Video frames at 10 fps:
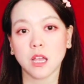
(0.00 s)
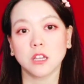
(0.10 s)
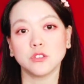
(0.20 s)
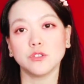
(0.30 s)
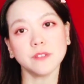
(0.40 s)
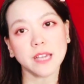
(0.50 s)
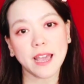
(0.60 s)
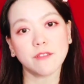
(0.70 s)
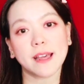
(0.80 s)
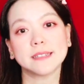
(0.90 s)

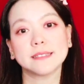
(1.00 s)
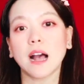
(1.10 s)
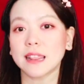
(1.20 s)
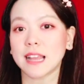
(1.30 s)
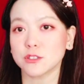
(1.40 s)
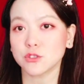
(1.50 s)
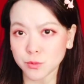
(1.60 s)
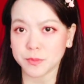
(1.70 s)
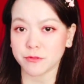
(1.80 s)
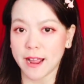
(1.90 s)
UVA rays are like
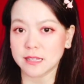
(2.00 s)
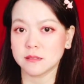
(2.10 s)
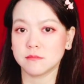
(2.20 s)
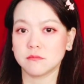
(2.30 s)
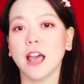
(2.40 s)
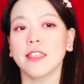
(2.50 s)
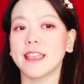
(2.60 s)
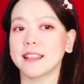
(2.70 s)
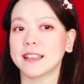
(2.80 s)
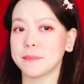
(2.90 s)
super rays
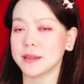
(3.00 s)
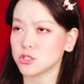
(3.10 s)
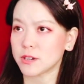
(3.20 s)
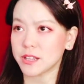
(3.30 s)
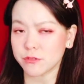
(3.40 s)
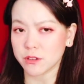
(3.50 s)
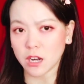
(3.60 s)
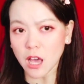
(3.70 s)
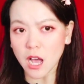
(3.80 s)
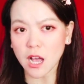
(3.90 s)
that can penetrate through
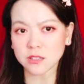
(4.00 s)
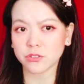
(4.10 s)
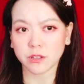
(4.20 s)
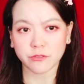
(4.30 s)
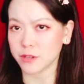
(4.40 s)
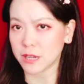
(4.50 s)
glass, through